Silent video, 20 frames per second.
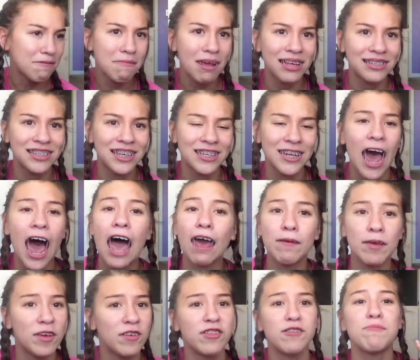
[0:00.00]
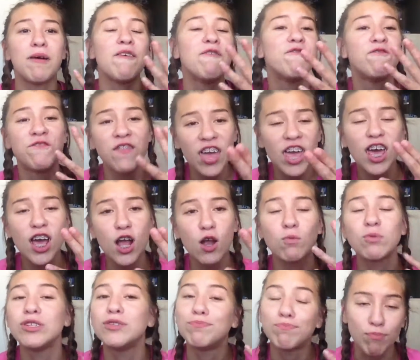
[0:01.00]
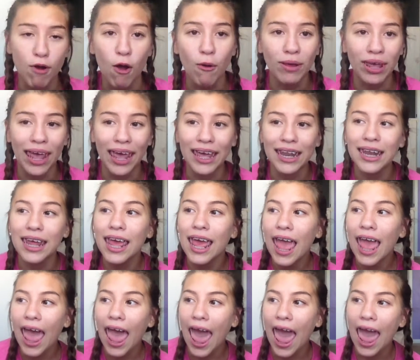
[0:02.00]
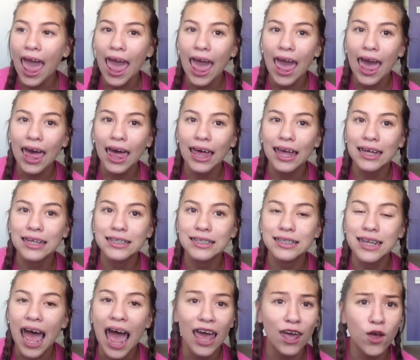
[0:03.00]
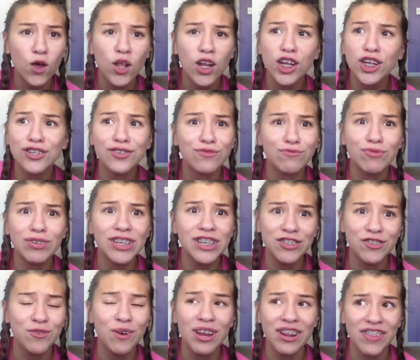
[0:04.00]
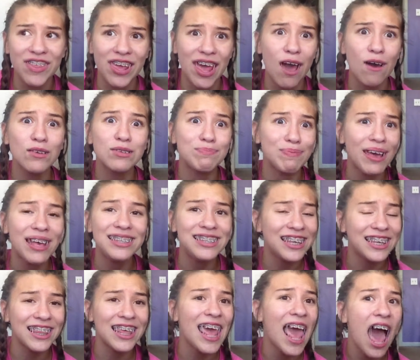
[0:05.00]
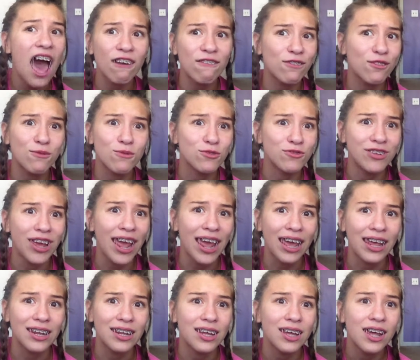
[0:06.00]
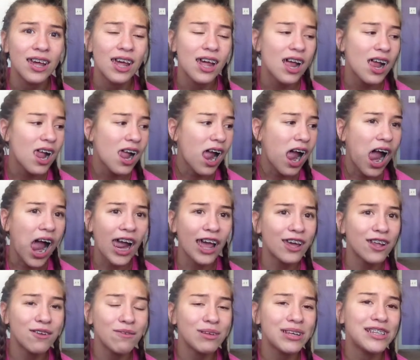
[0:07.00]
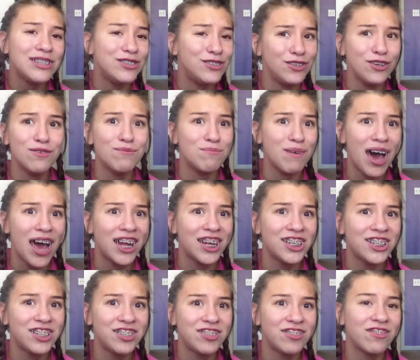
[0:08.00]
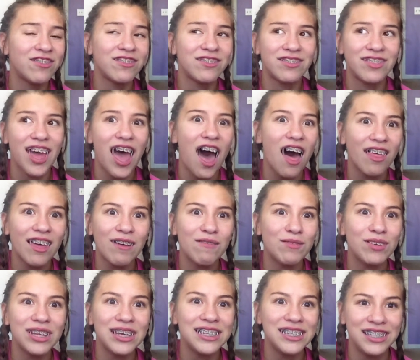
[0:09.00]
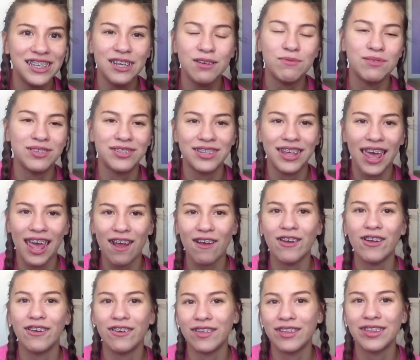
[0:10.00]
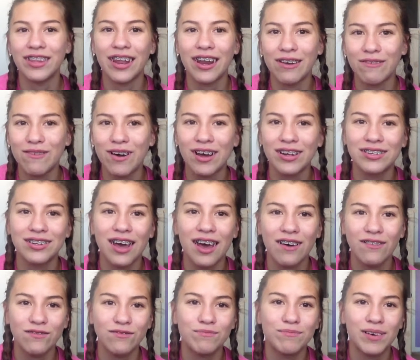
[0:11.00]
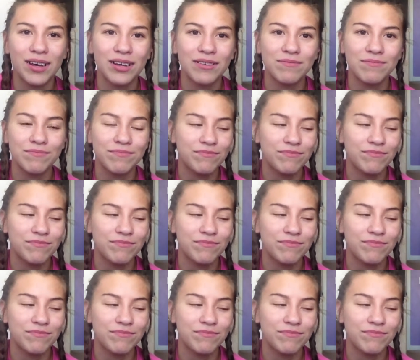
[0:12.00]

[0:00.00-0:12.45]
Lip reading: an amazing time, even though my finger was broken and I couldn't really do anything. I was basically out of the routine. I couldn't really do much. So all I really did was the aerial and then I walked off. But